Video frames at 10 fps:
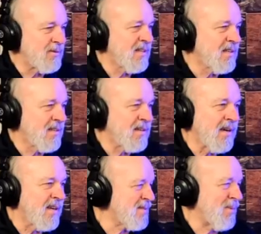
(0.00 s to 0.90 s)
tank of
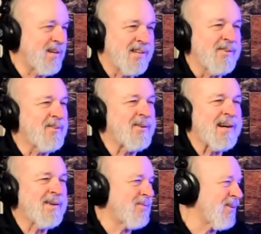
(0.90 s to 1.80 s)
gas, but I don't know
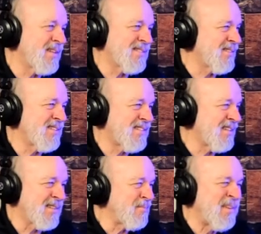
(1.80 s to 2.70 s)
how far that's going to take him.